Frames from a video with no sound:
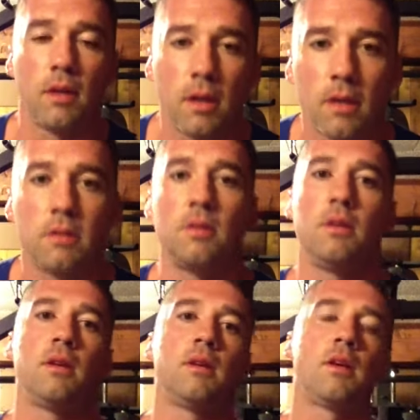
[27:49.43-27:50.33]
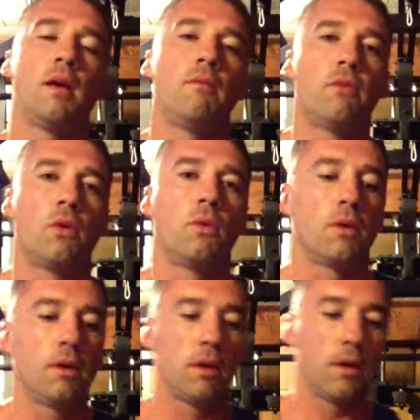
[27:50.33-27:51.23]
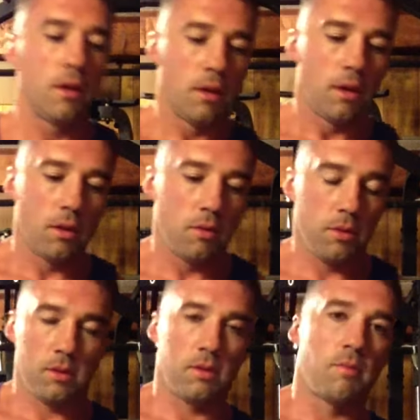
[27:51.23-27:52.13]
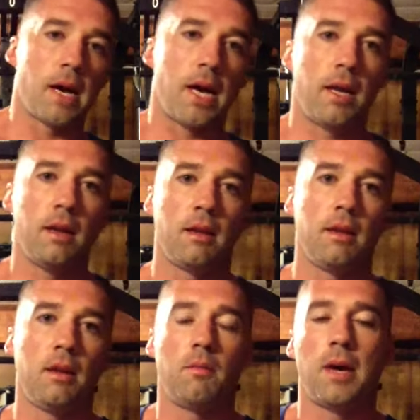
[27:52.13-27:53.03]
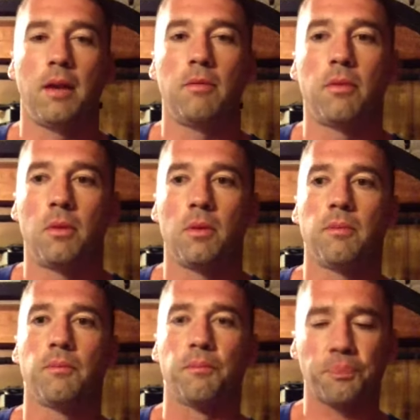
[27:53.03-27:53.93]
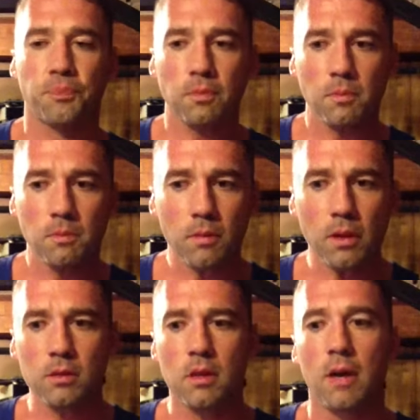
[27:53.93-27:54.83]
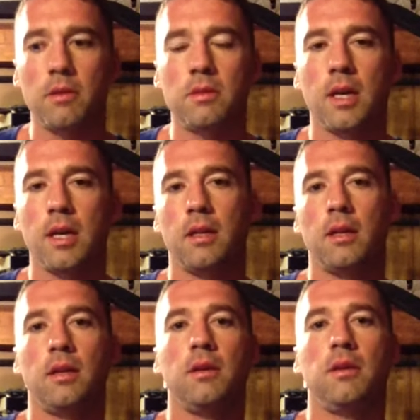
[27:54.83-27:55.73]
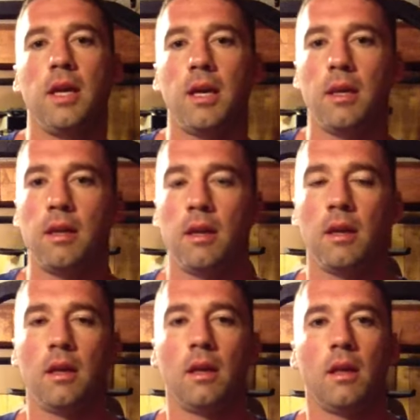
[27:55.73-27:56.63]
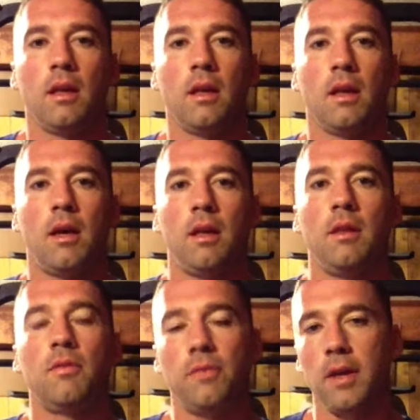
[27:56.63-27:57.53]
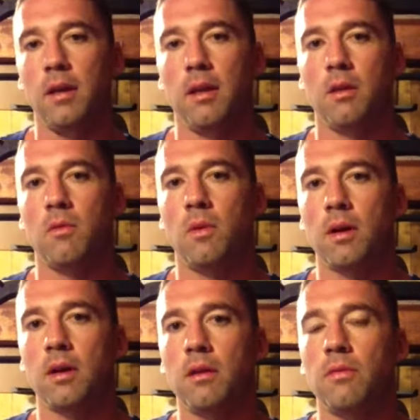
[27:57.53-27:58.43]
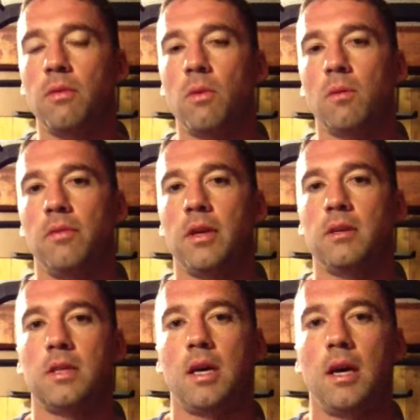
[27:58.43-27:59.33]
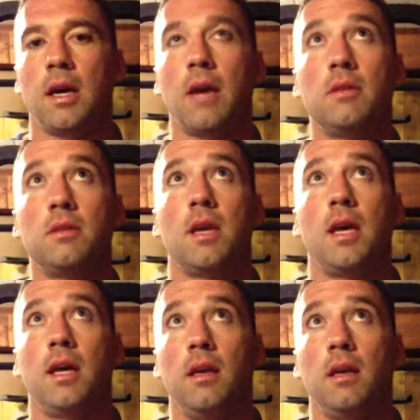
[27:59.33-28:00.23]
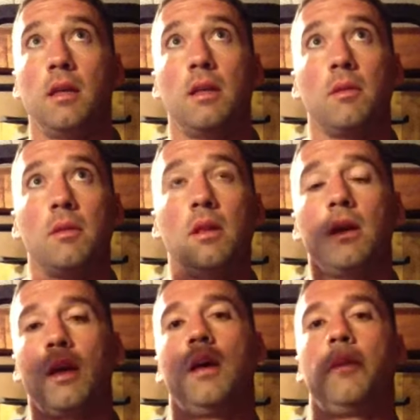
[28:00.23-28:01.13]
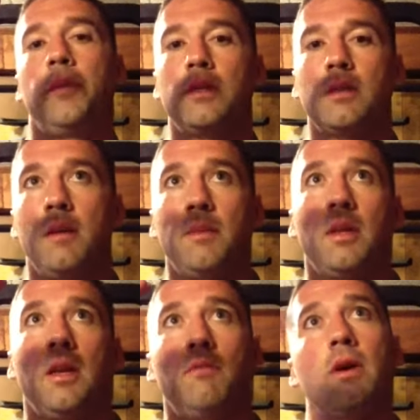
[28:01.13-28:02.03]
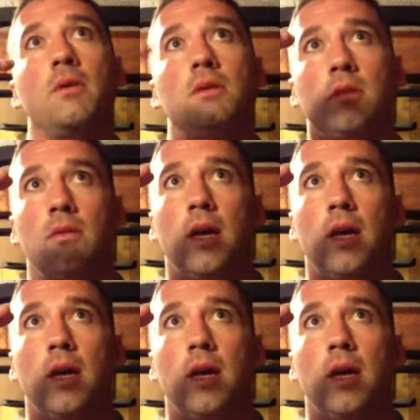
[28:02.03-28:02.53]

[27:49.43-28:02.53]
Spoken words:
causing you to come forward, which is bad, you know, bad form. So I would say until you get the feeling of what good form feels like, I would say look up at something and focus on